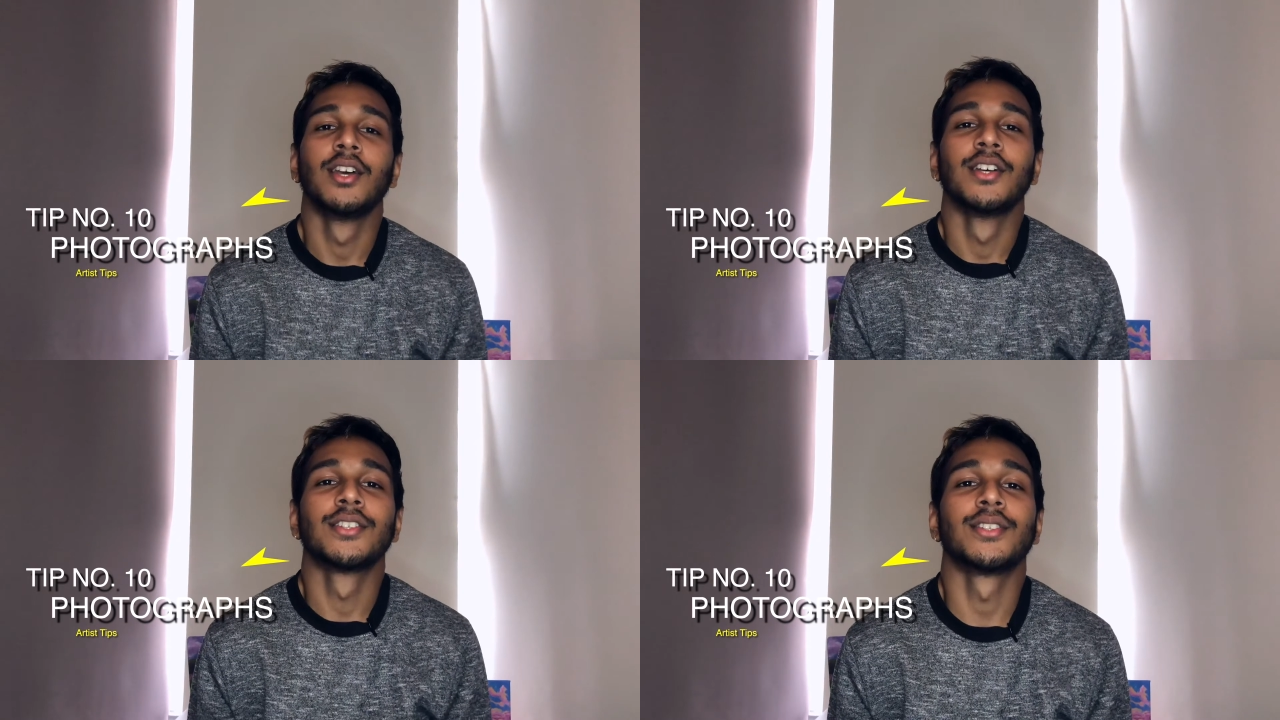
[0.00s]

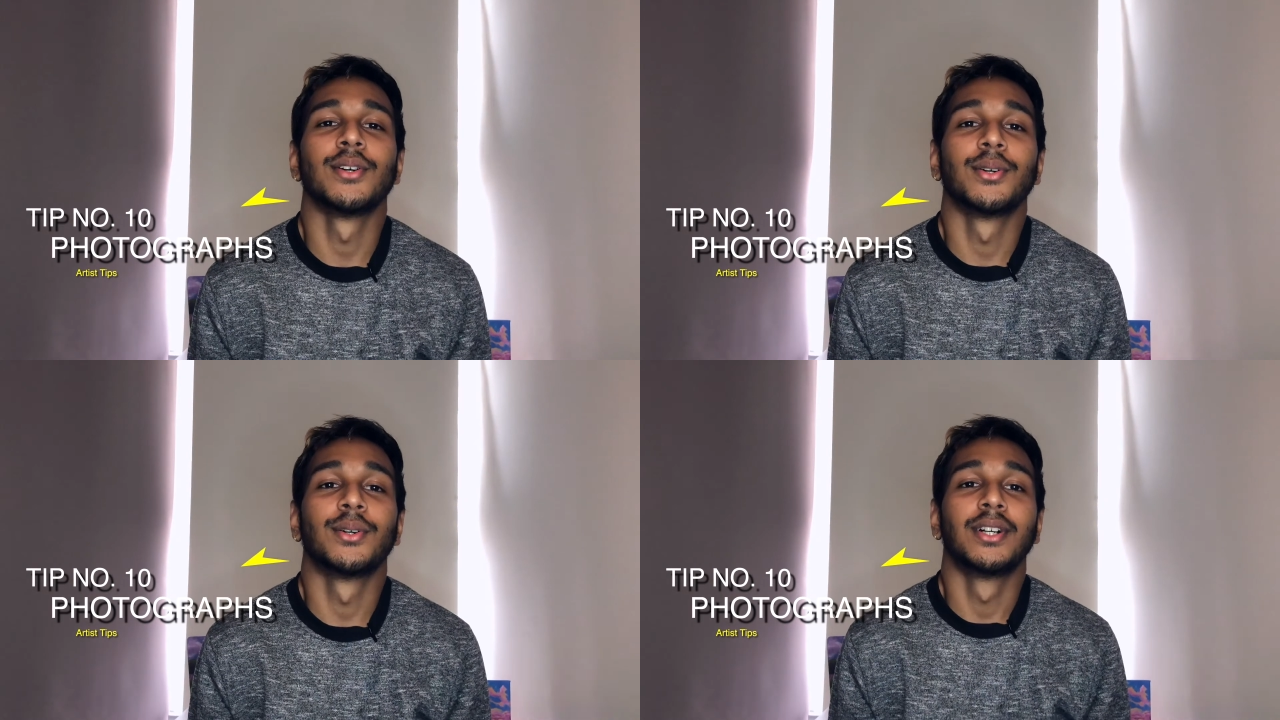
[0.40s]

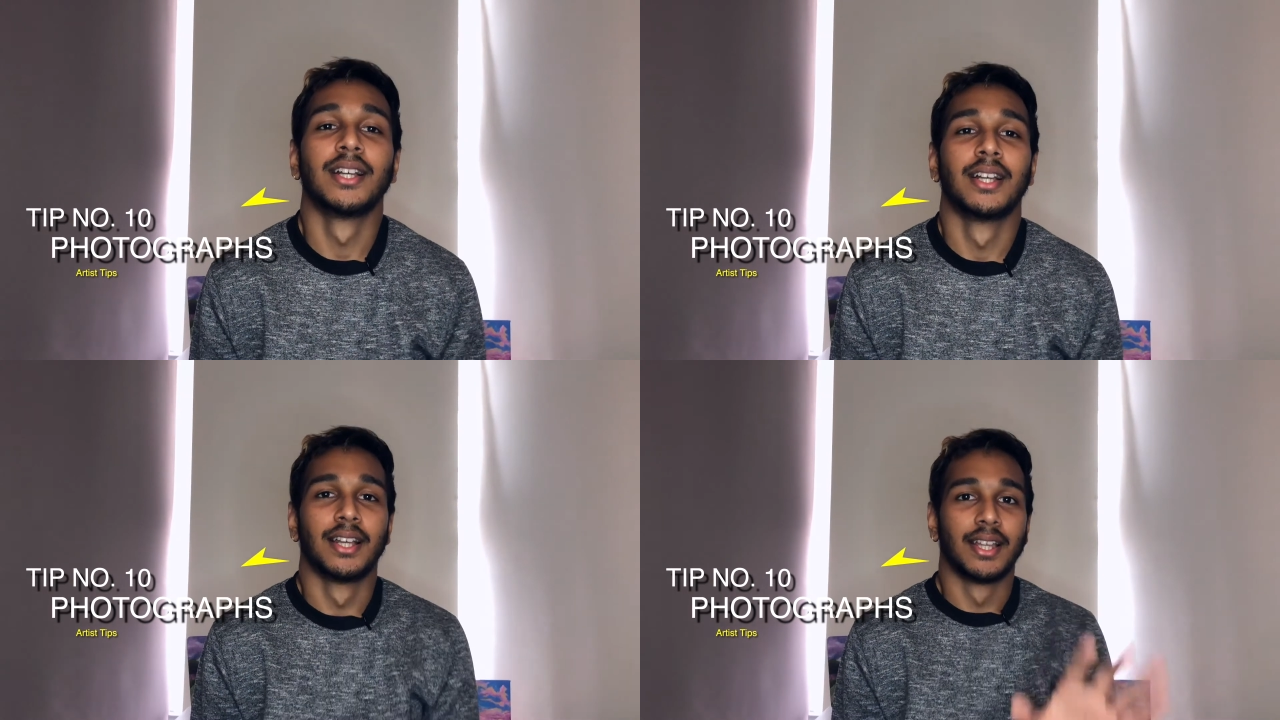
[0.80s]
So
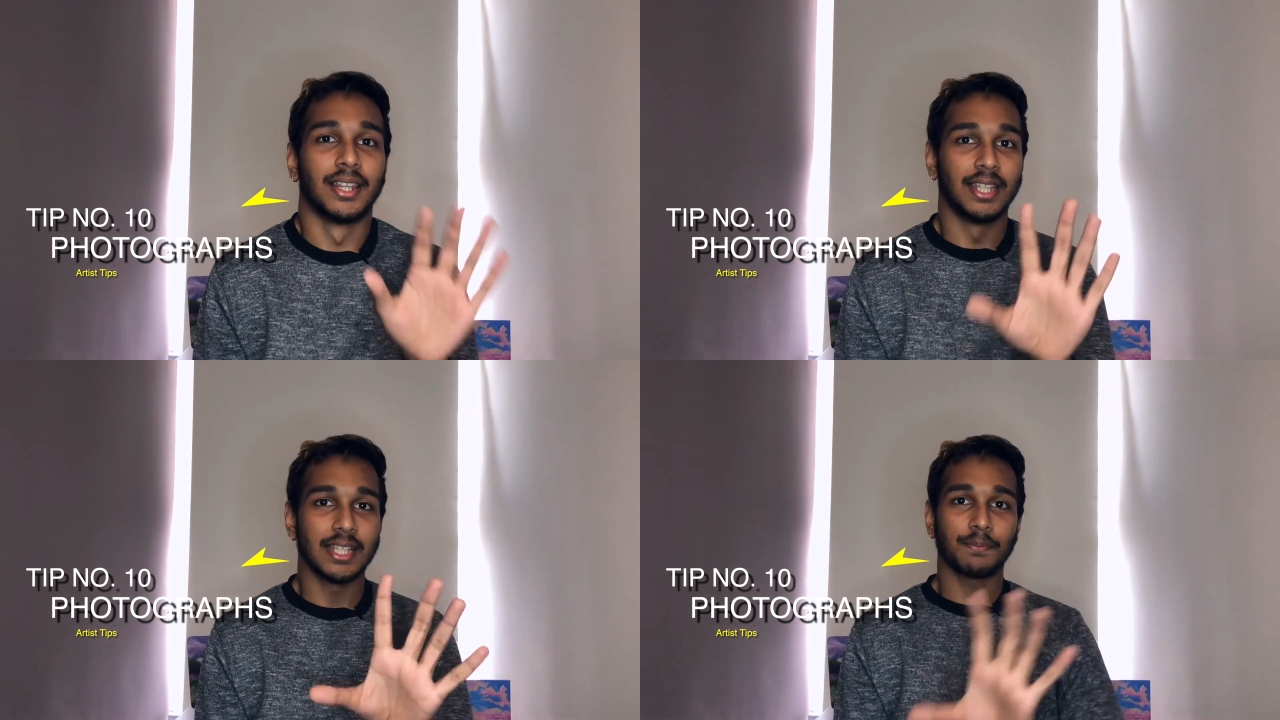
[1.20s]

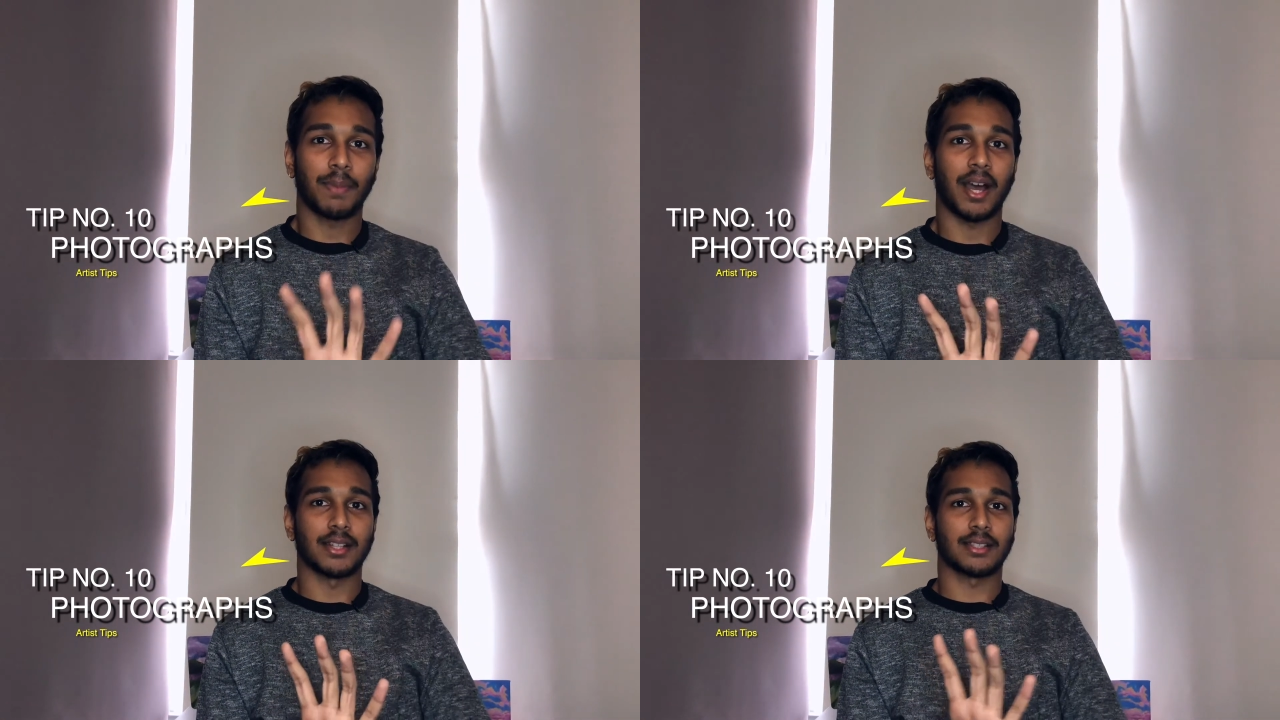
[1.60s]
this
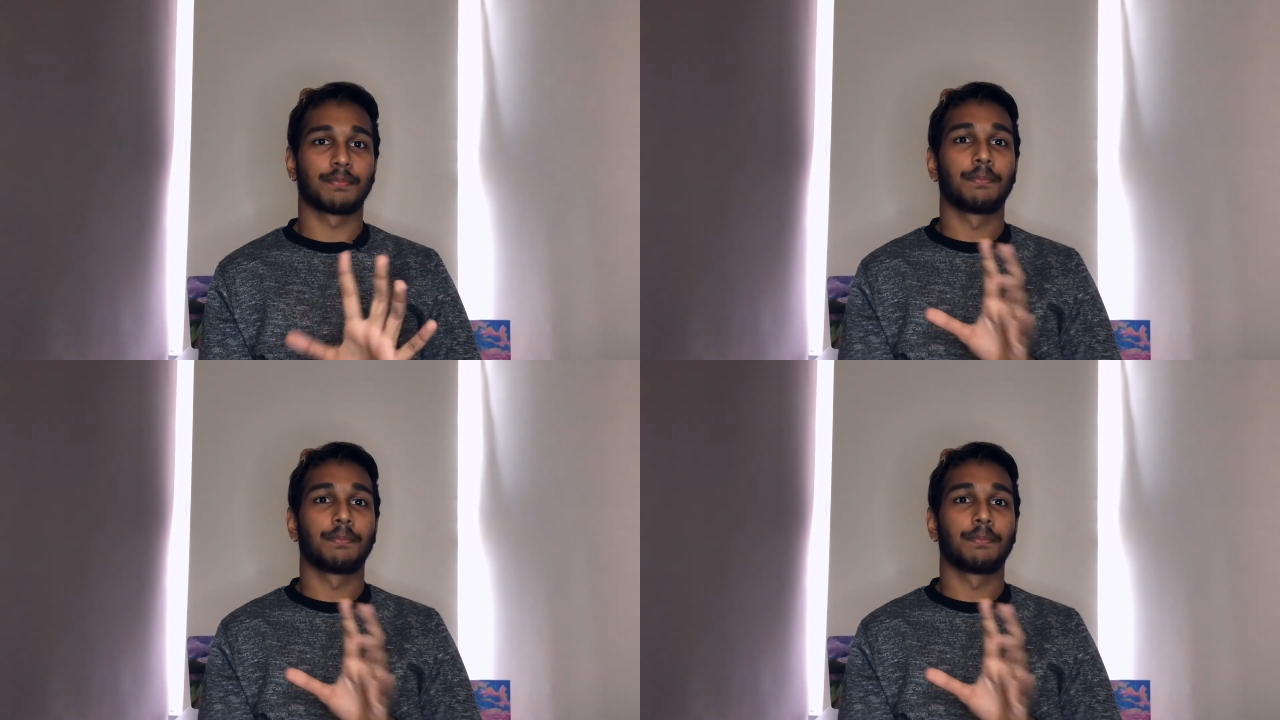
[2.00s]
part